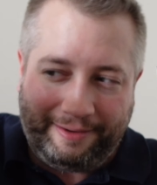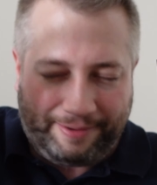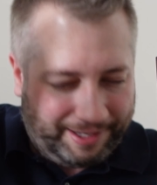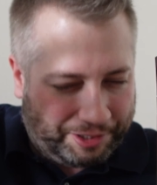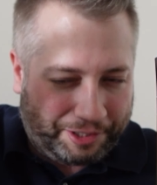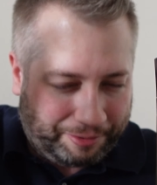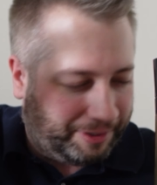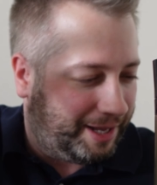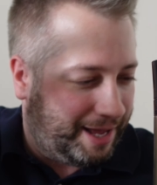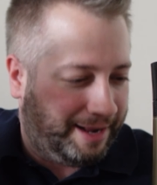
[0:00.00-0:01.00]
which
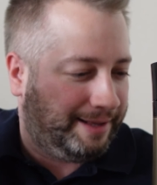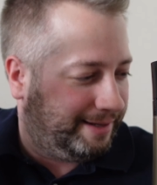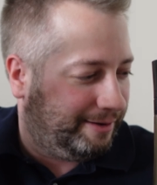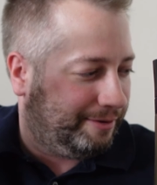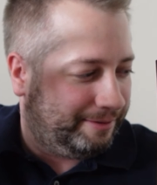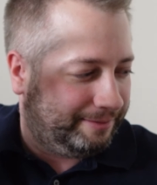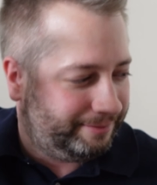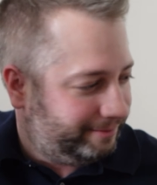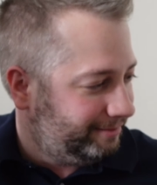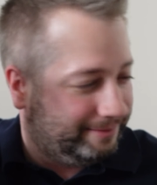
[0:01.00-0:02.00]
we'll get into.
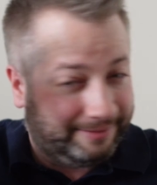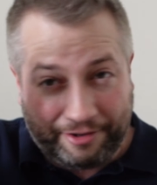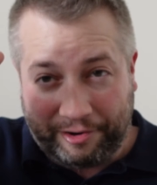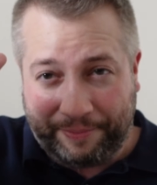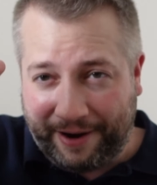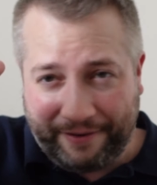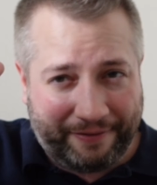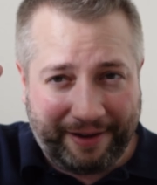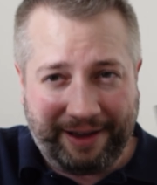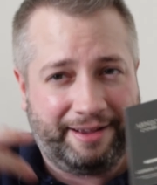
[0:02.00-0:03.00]
Eau de
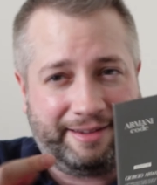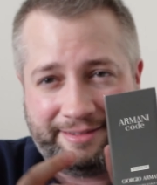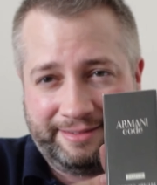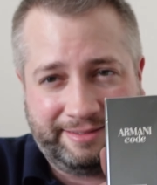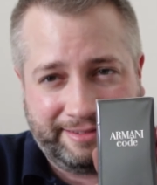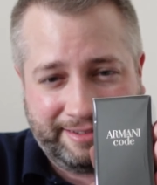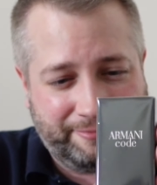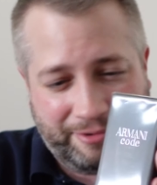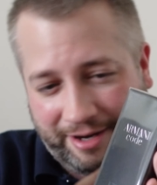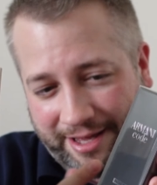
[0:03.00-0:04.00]
Parfum,
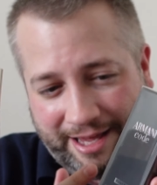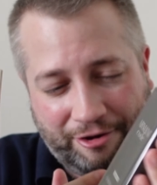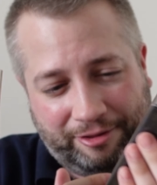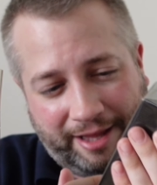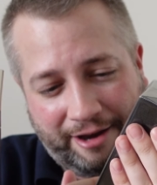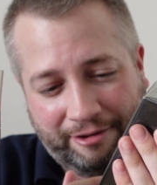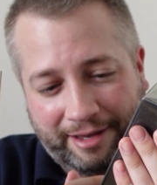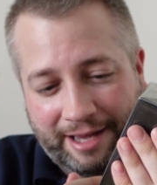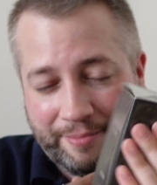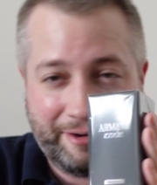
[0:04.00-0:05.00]
what, a year later
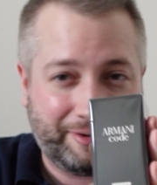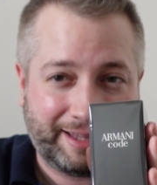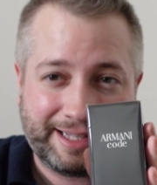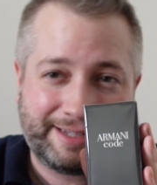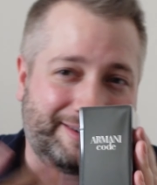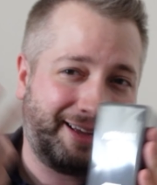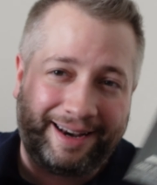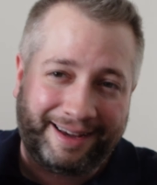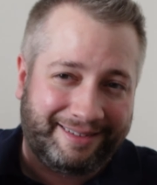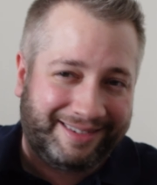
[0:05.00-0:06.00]
they come out with this
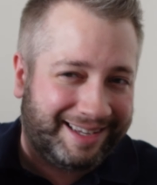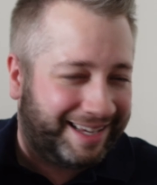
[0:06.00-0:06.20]
one? Or